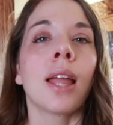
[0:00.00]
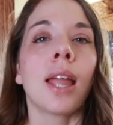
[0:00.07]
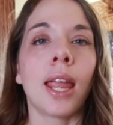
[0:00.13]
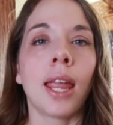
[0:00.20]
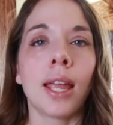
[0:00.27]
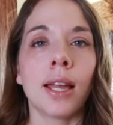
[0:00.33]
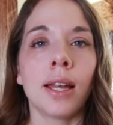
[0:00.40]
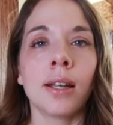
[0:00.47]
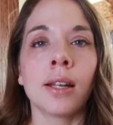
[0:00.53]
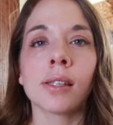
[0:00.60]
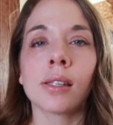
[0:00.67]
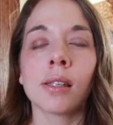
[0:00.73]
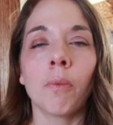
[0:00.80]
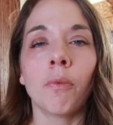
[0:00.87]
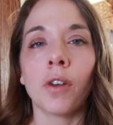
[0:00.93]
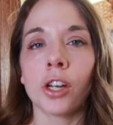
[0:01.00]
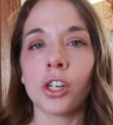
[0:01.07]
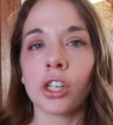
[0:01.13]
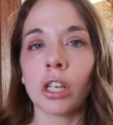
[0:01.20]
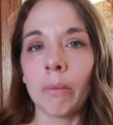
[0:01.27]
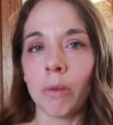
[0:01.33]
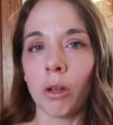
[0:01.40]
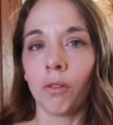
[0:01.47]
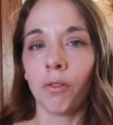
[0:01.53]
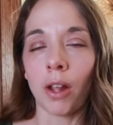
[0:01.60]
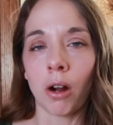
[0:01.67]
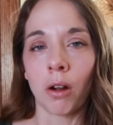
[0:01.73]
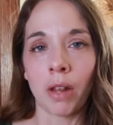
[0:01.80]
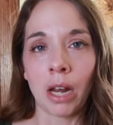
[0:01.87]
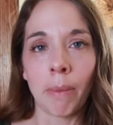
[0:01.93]
and some freshly milled
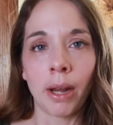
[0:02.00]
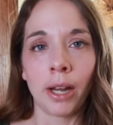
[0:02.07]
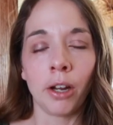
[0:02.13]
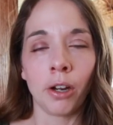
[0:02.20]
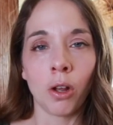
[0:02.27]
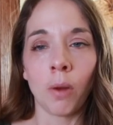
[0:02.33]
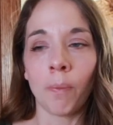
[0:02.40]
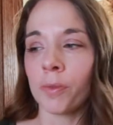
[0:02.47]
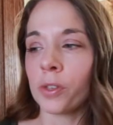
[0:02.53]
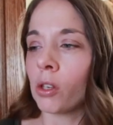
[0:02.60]
flour that I made here at home.